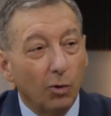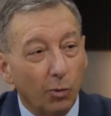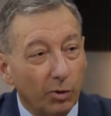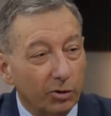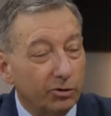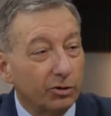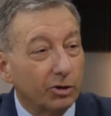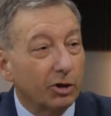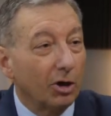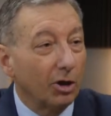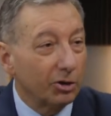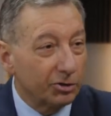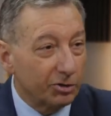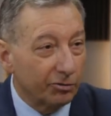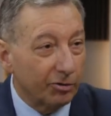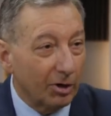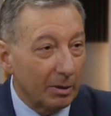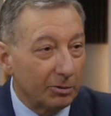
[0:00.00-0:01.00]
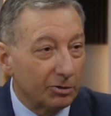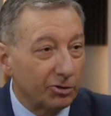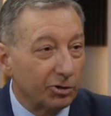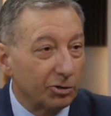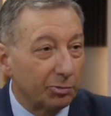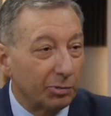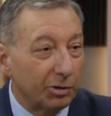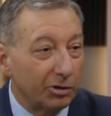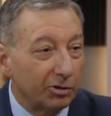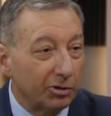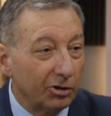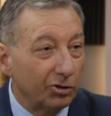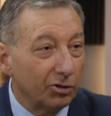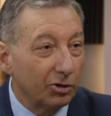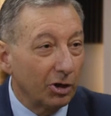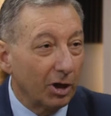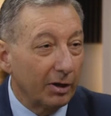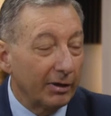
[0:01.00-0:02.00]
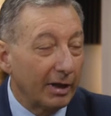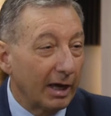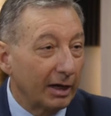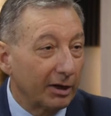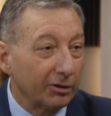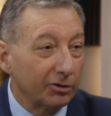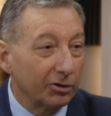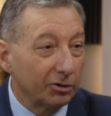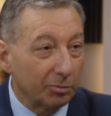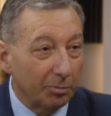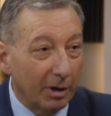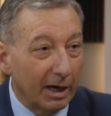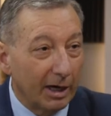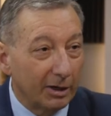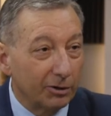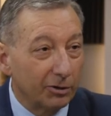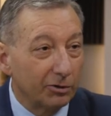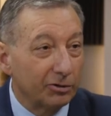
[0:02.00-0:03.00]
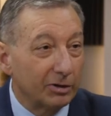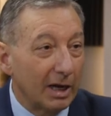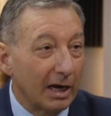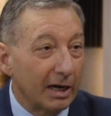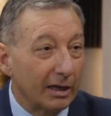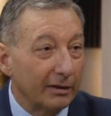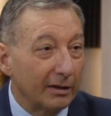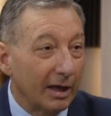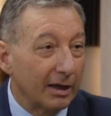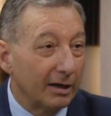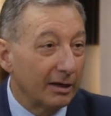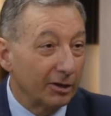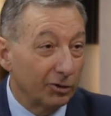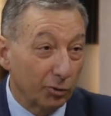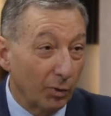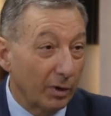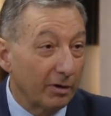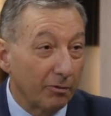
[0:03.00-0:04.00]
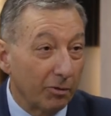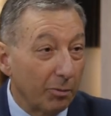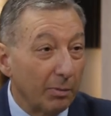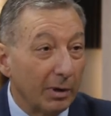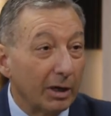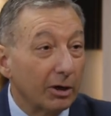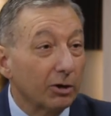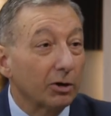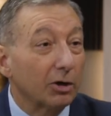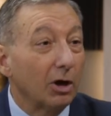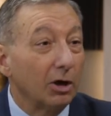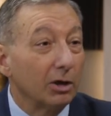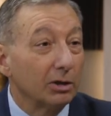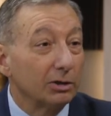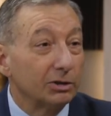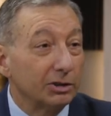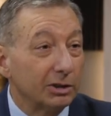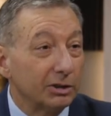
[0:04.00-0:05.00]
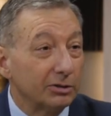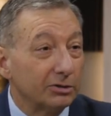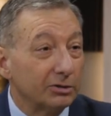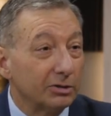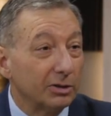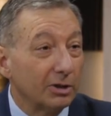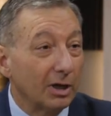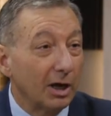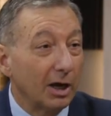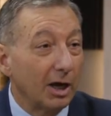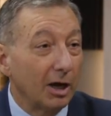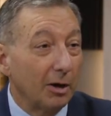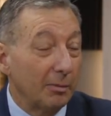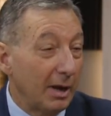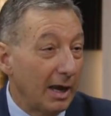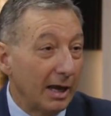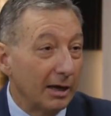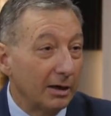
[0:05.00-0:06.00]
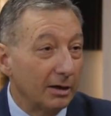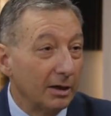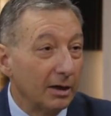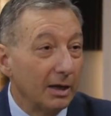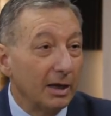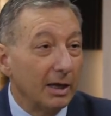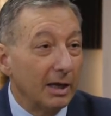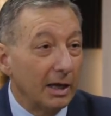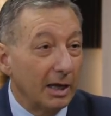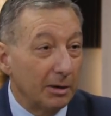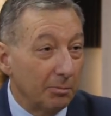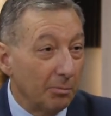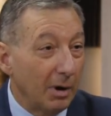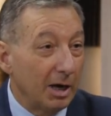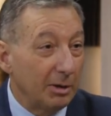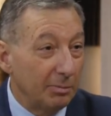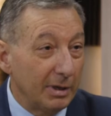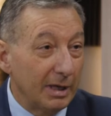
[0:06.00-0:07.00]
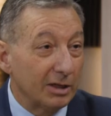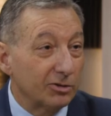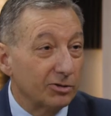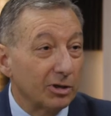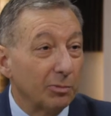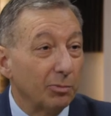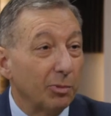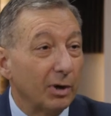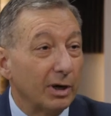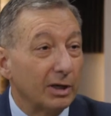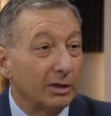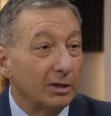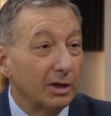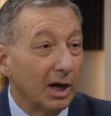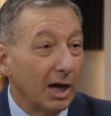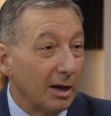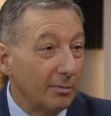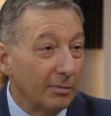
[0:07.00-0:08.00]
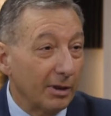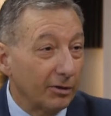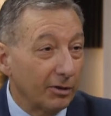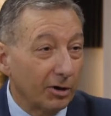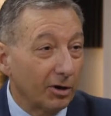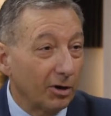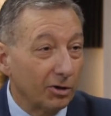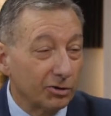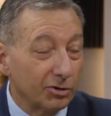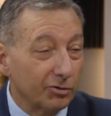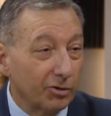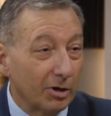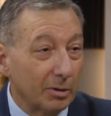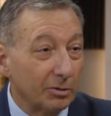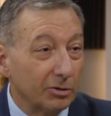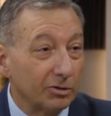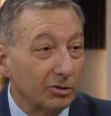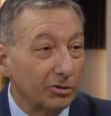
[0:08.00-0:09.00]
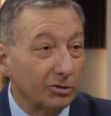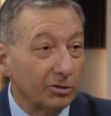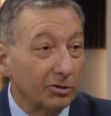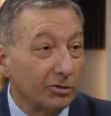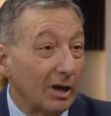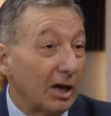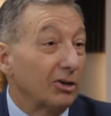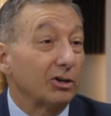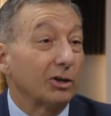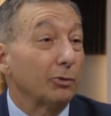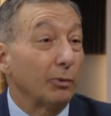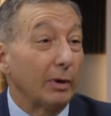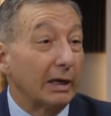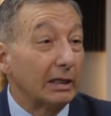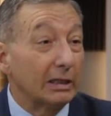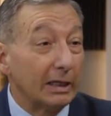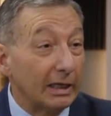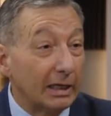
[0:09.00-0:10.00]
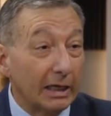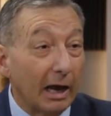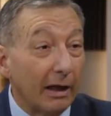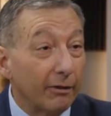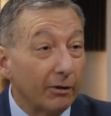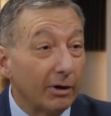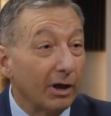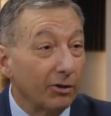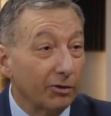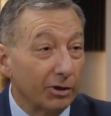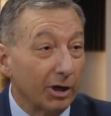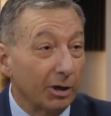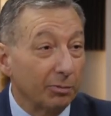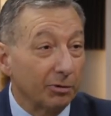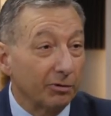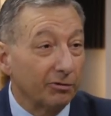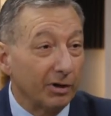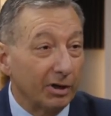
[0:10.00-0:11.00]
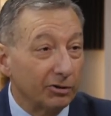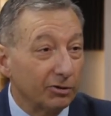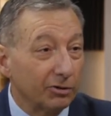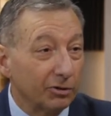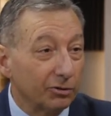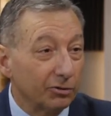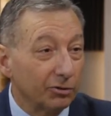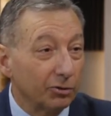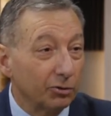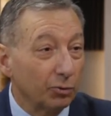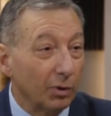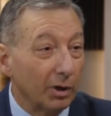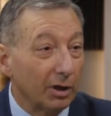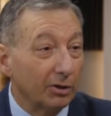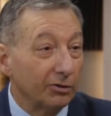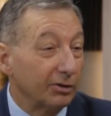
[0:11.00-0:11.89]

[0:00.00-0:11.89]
What's the College of Pharmacists' position on that? Because it's my understanding that it's one of the bigger colleges, and it might be at some point in time that the College of Pharmacists is actually regulating other healthcare professionals as well.